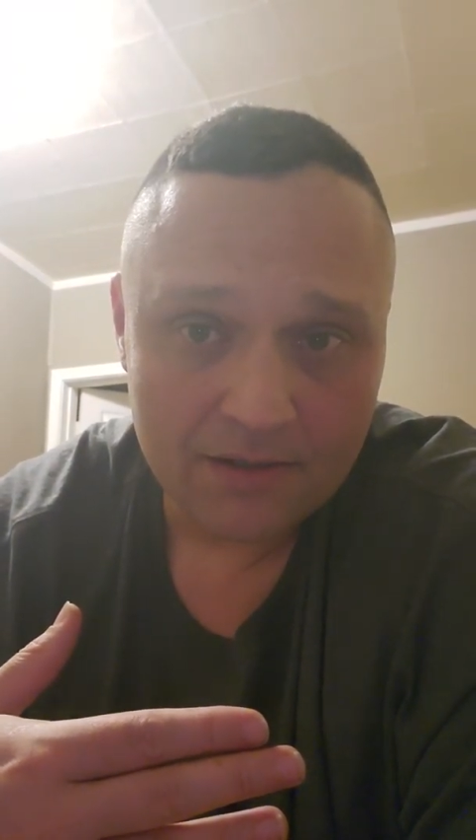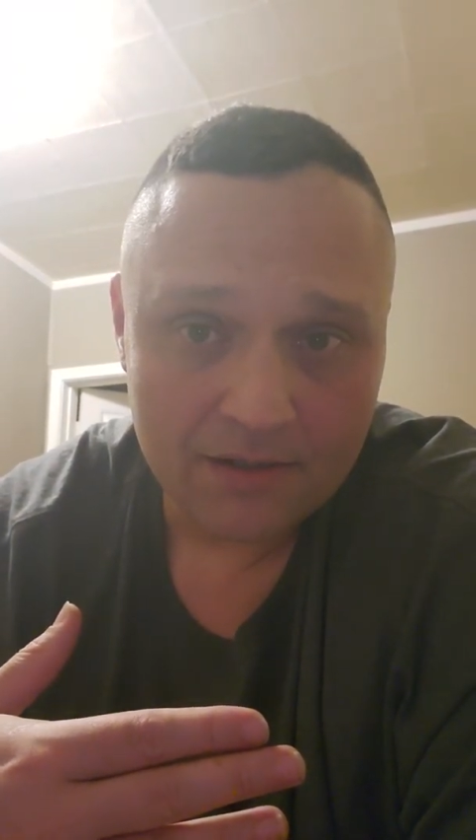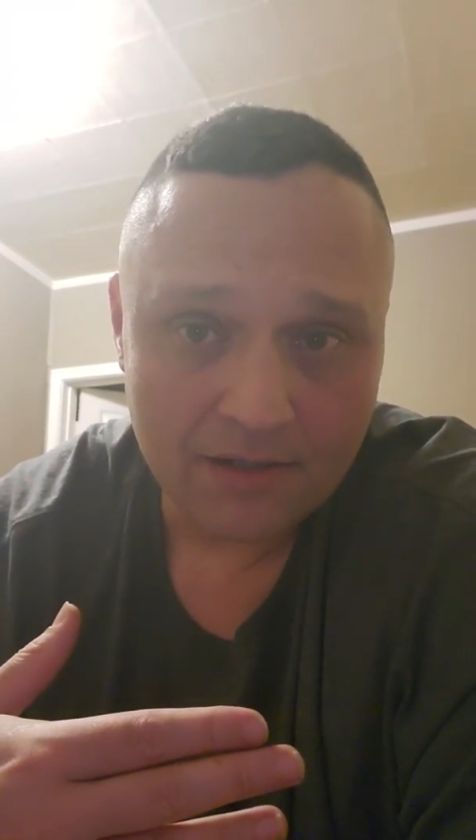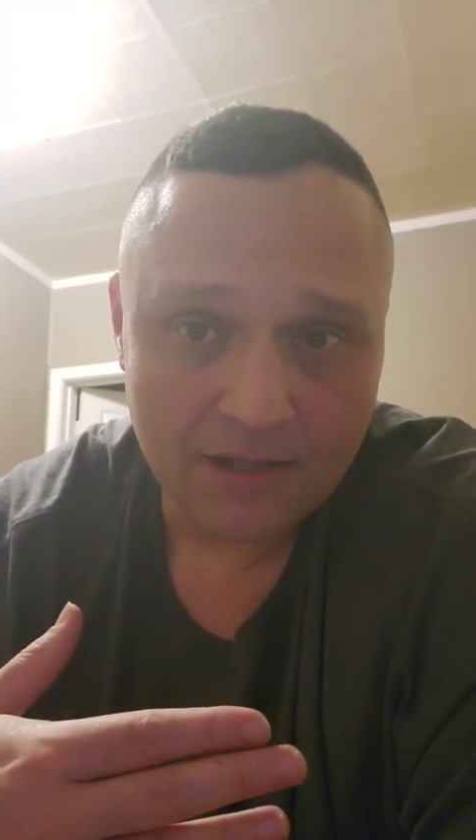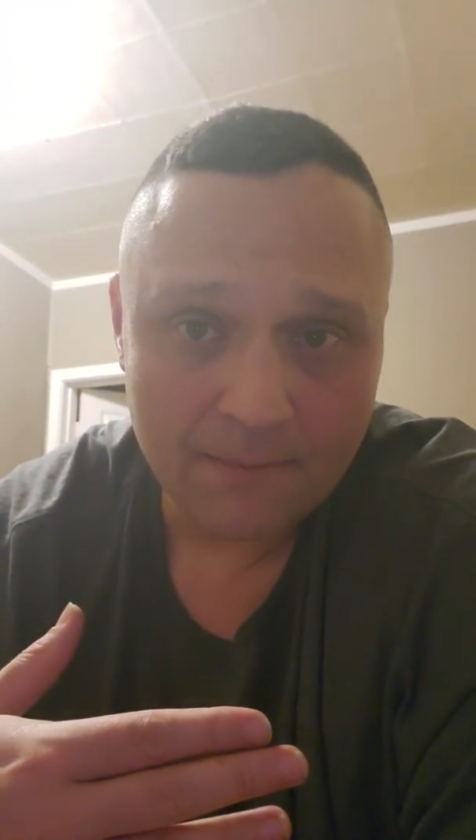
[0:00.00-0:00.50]

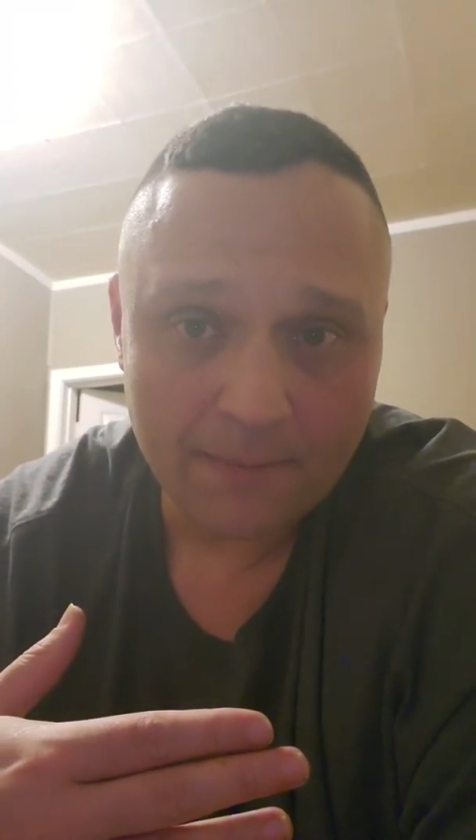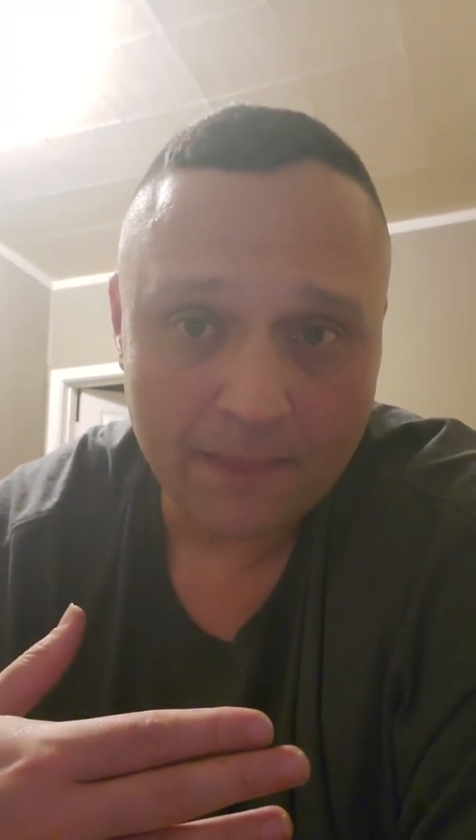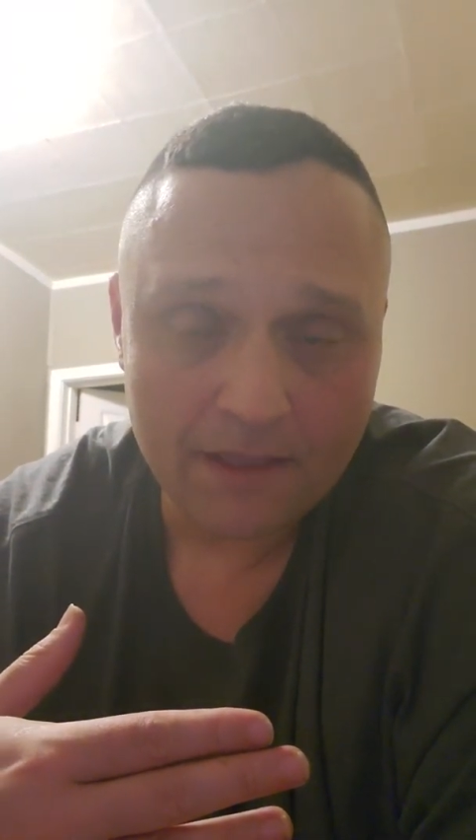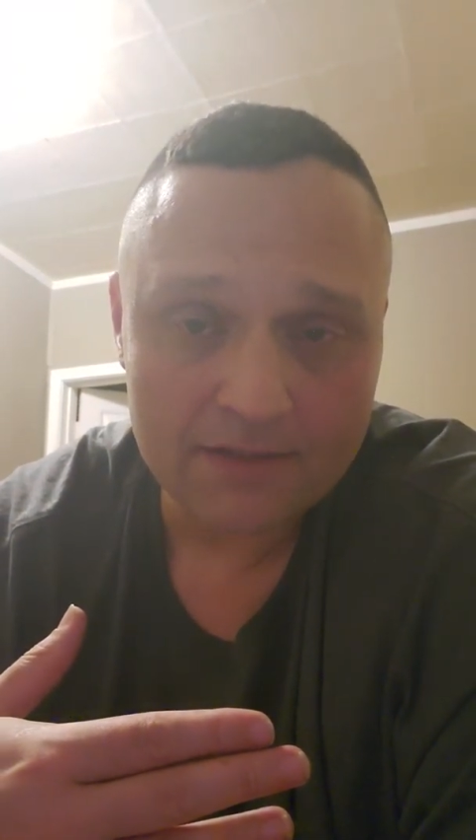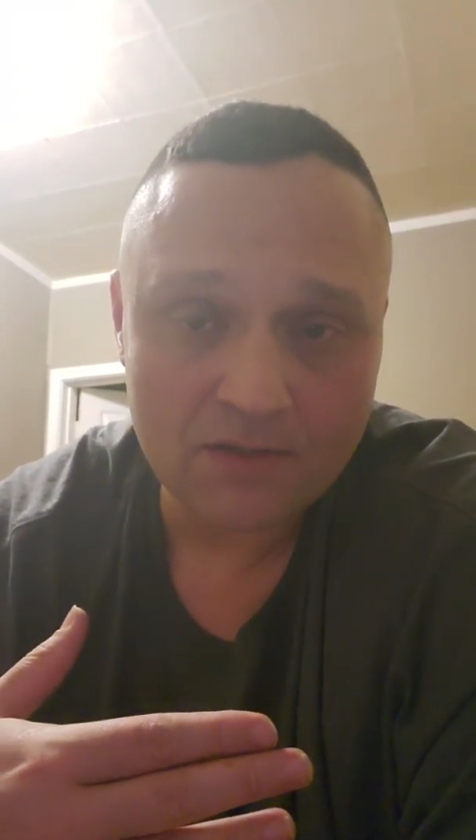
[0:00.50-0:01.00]
Okay,
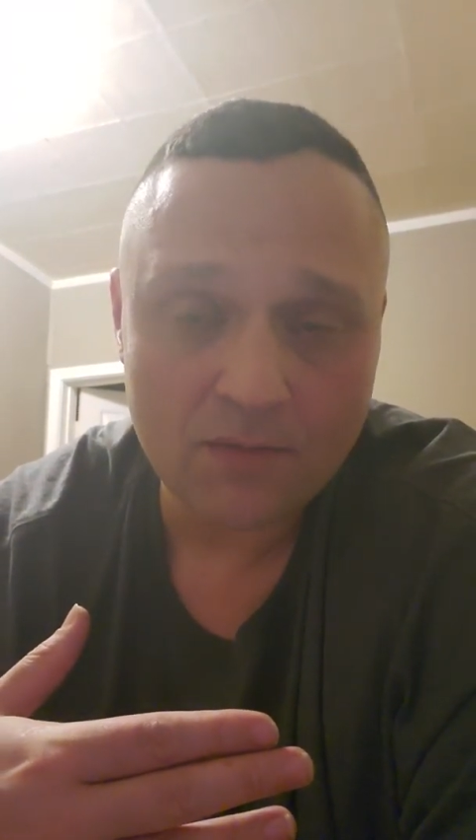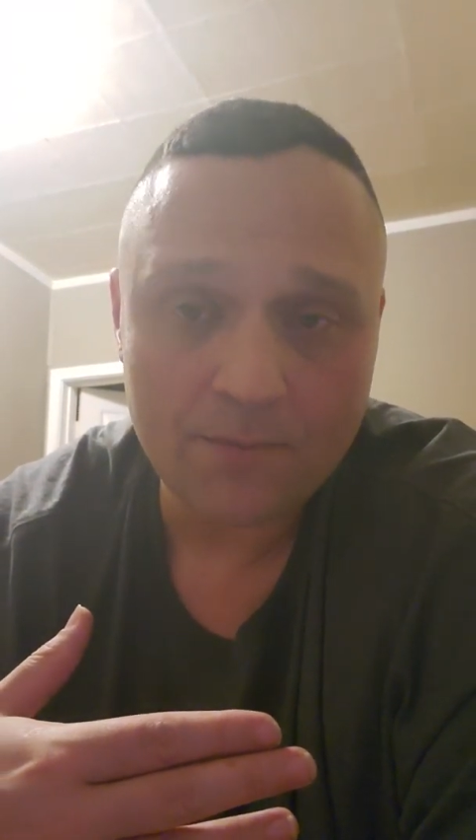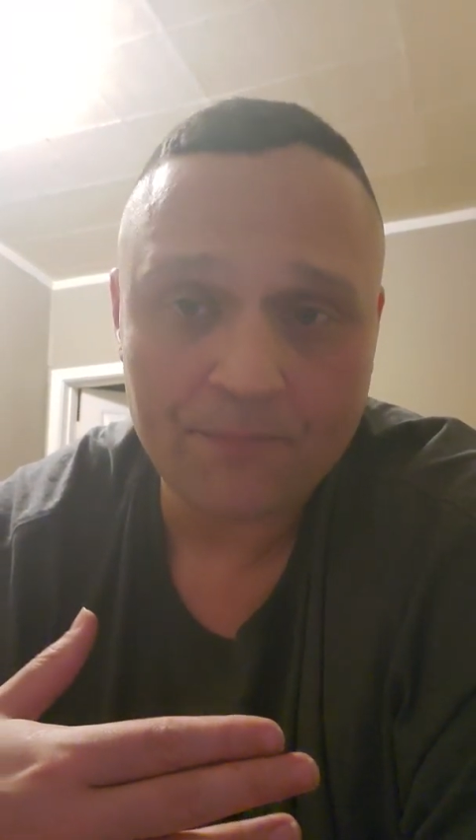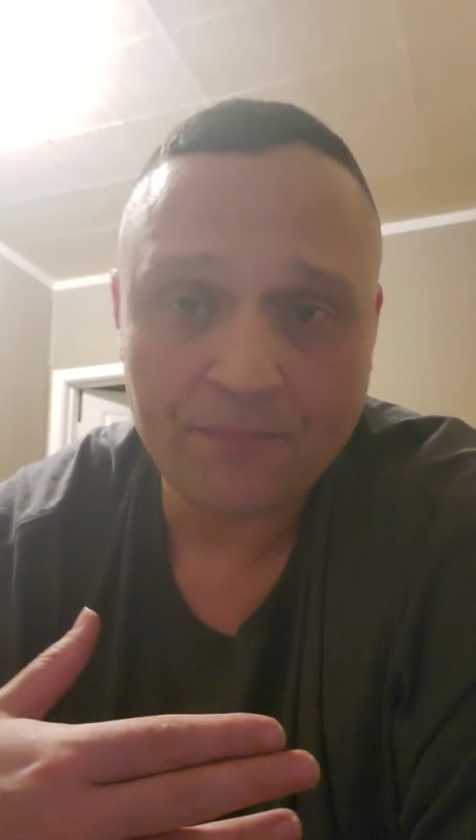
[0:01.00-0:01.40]
and so